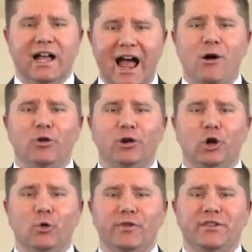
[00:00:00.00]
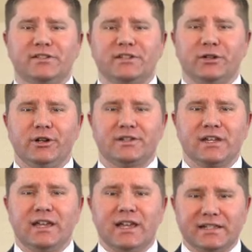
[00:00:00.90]
Our goal with this series
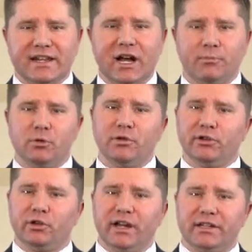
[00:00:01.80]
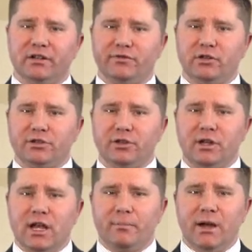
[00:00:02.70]
is to help you build your ideal future
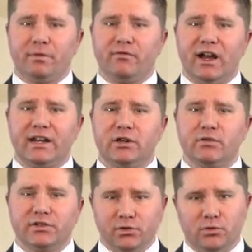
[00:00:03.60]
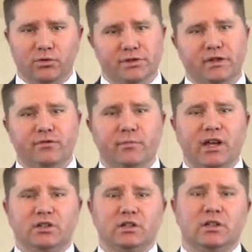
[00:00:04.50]
by providing you the tools and
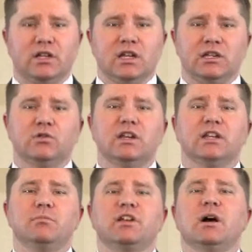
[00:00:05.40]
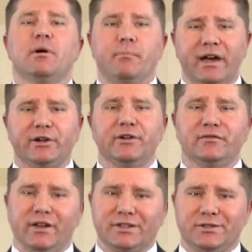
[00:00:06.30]
information you need to become a better
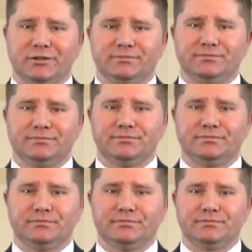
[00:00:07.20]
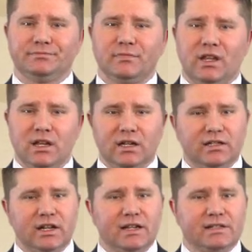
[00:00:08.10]
investor.
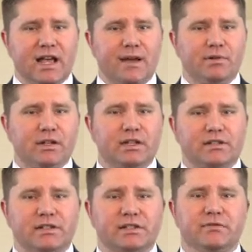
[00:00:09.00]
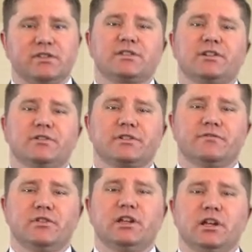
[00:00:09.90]
Today's topic consists of a series of
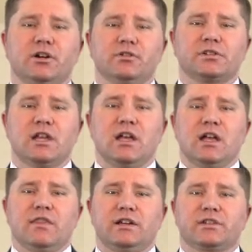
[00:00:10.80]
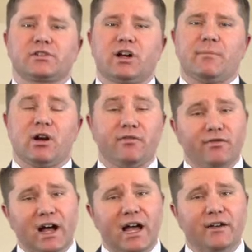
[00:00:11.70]
videos that describe our
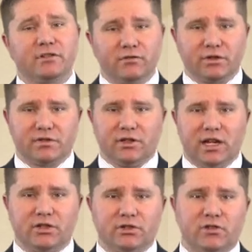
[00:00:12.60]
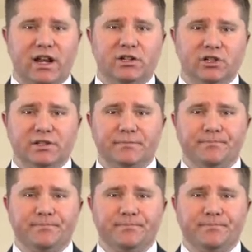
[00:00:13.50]
5 diversification strategies.